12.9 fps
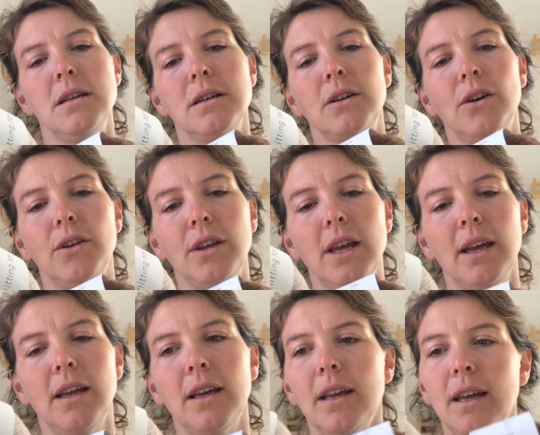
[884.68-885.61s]
cognac
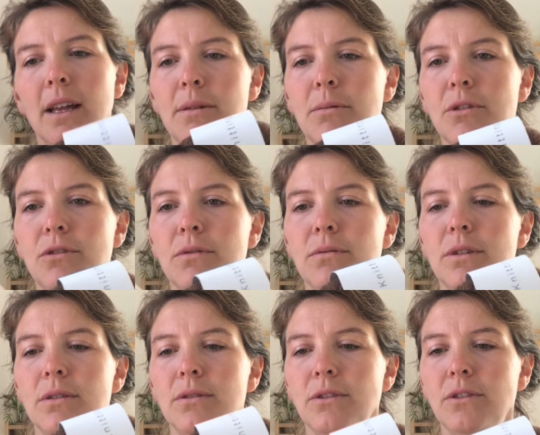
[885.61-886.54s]
and the mushroom
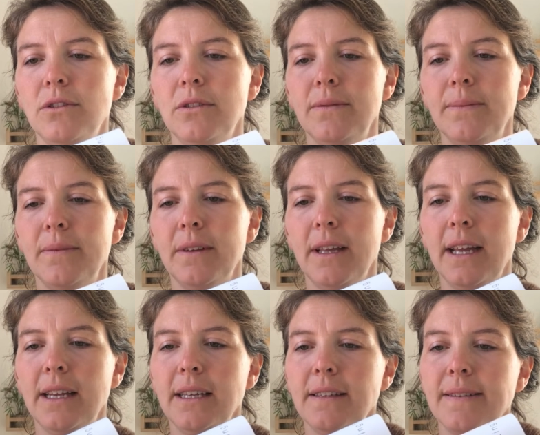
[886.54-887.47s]
rose,
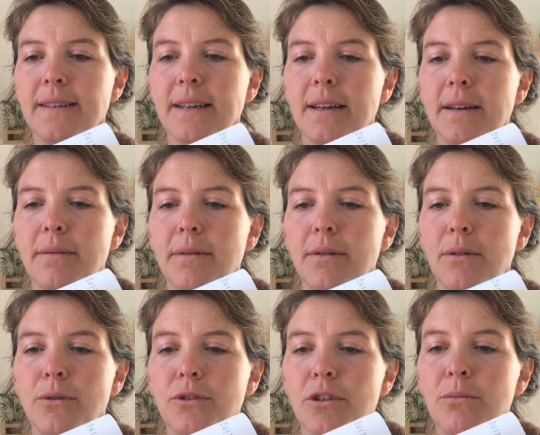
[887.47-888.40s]
and it's
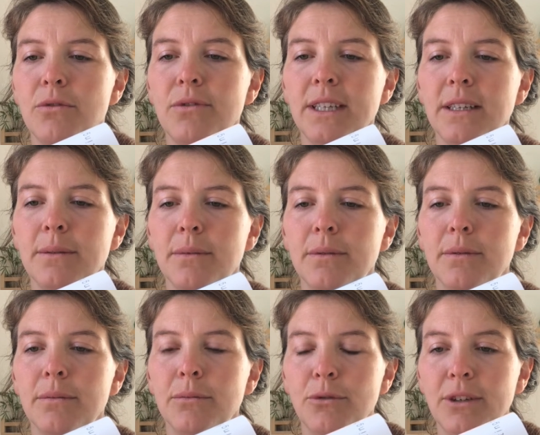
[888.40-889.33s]
also
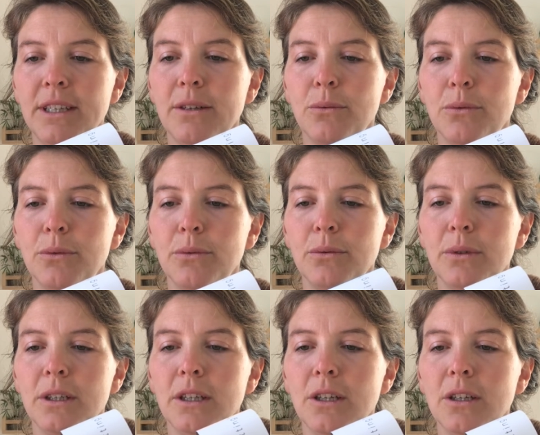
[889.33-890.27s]
merino wool,
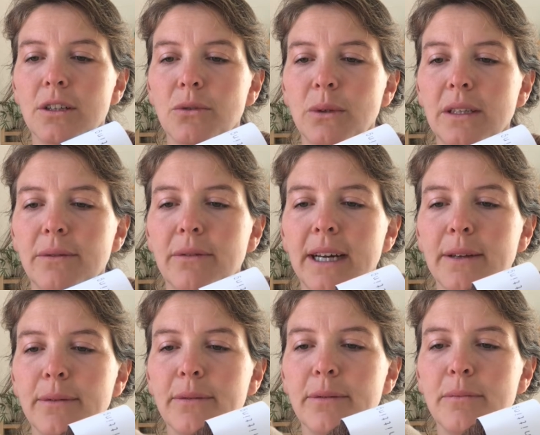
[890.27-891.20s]

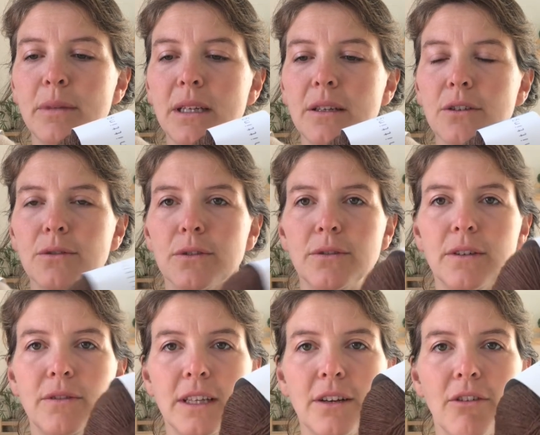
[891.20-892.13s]
25 meters for
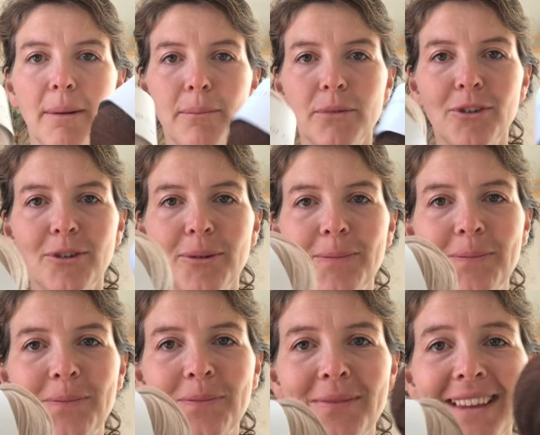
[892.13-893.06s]
50 grams.
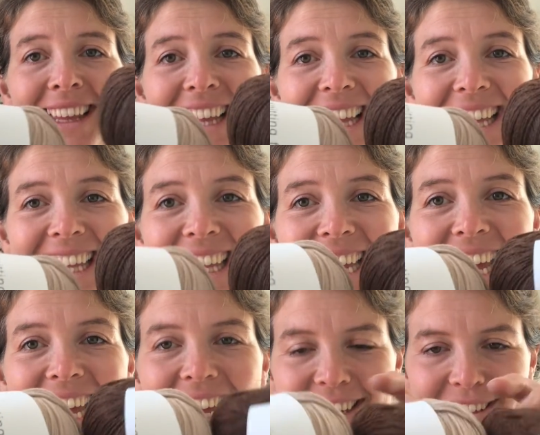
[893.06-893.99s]

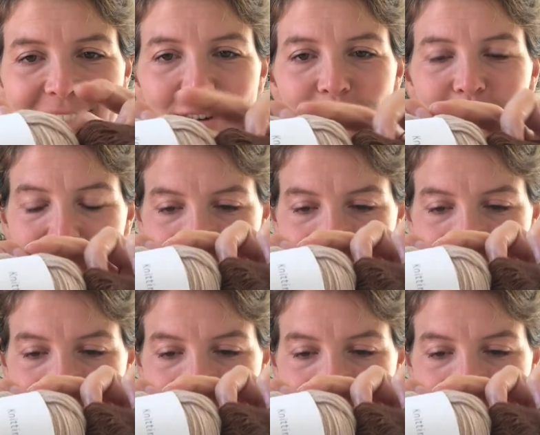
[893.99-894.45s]
Yay! So